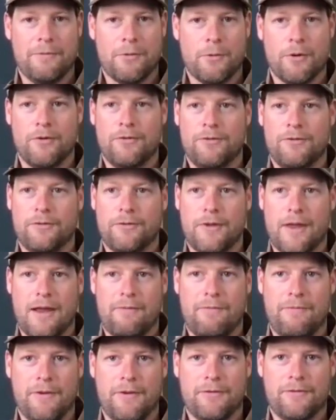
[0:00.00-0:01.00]
horses
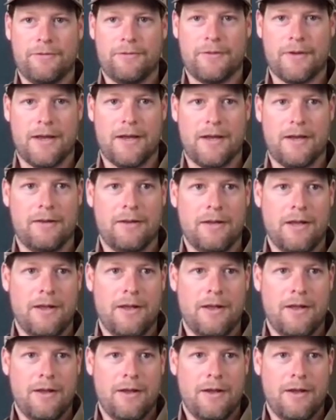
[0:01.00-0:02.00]
have this
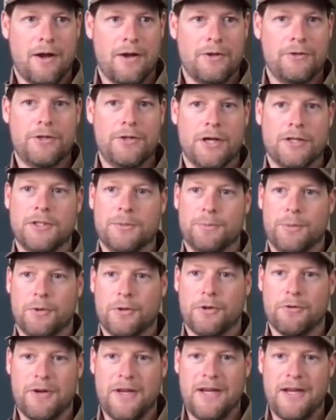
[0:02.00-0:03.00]

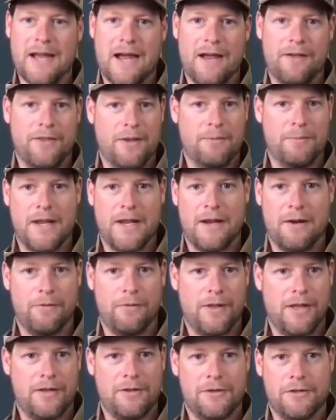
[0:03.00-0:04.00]
untouchable creed on them
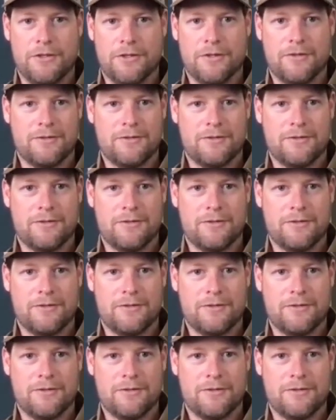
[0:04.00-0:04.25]
now that